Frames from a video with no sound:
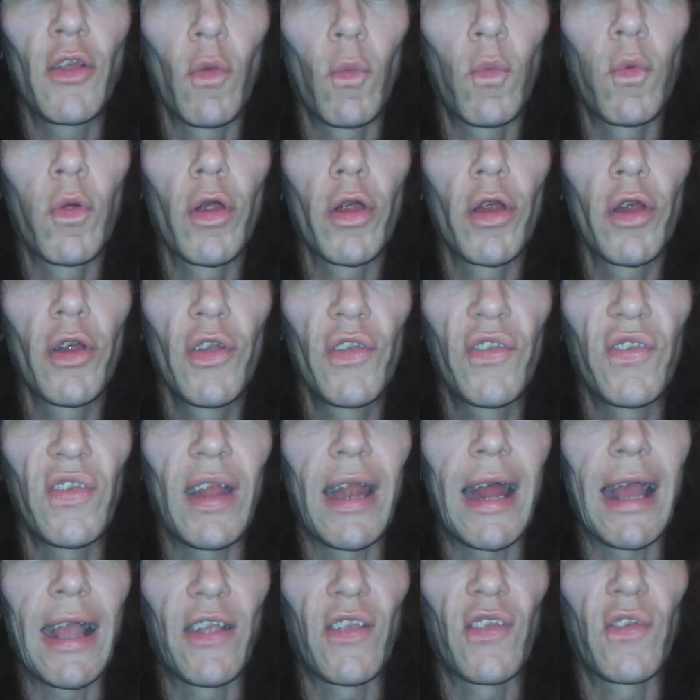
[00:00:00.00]
the words
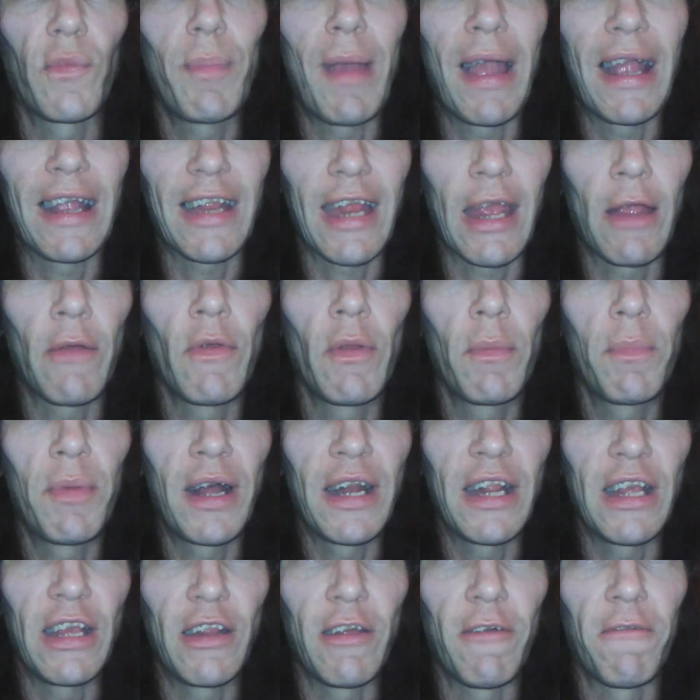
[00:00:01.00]
that I expect
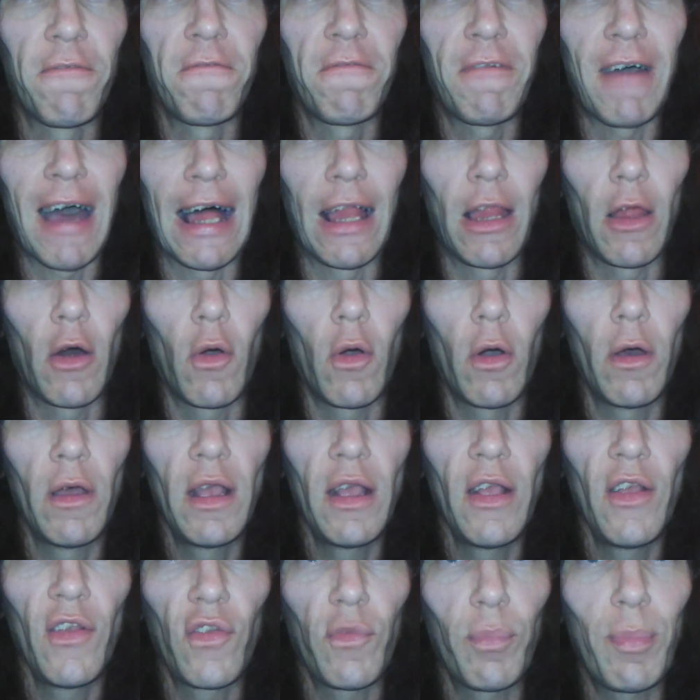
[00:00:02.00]
everybody to follow,
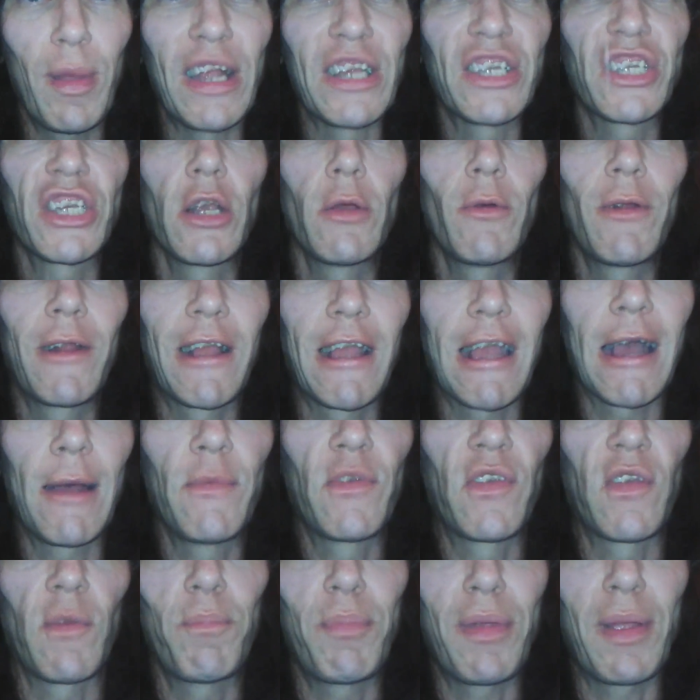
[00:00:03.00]
especially when it
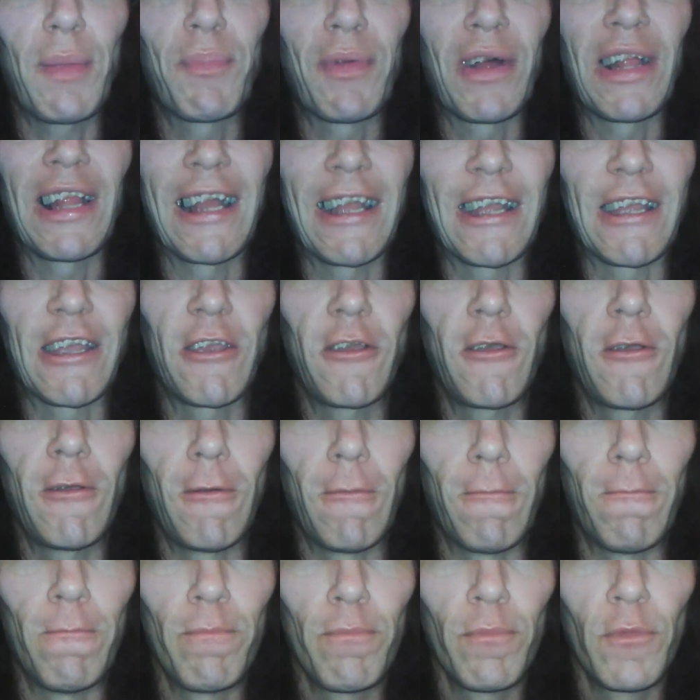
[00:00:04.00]
comes to people like
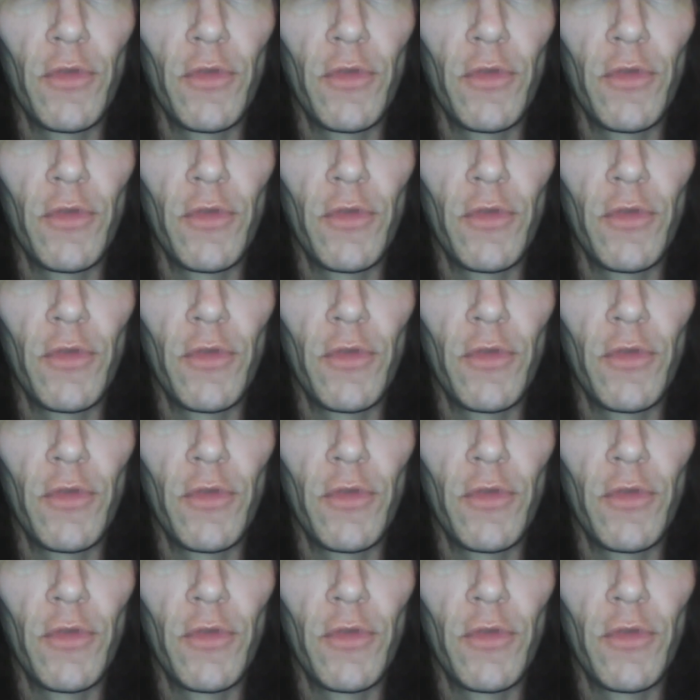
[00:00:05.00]
you,